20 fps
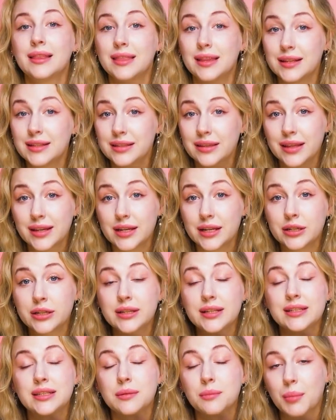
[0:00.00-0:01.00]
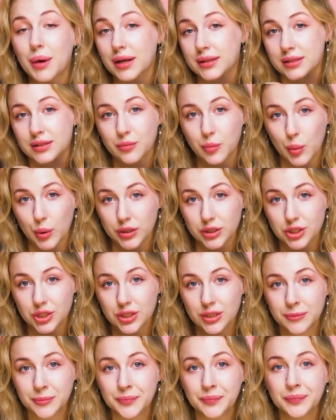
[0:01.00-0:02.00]
this video is a must-watch.
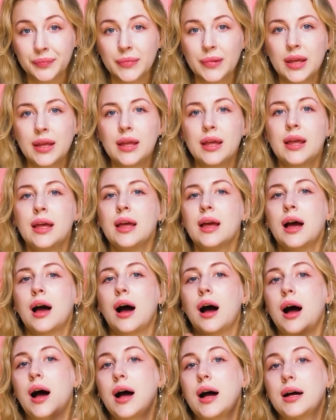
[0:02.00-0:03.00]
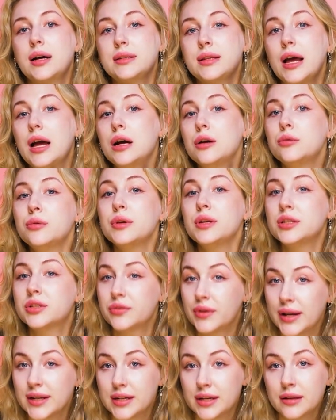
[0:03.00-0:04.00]
Now, in
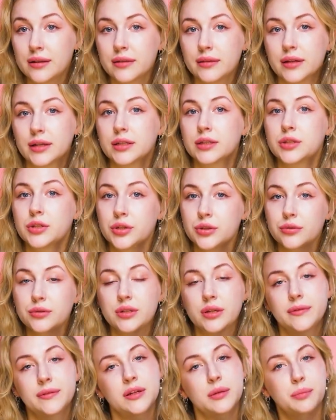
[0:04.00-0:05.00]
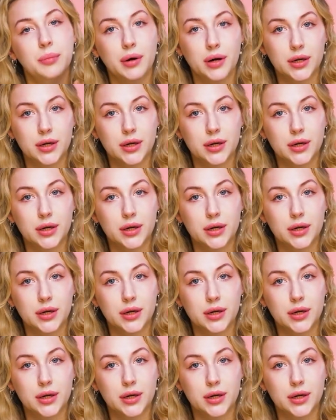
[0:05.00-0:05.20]
trading, there are two different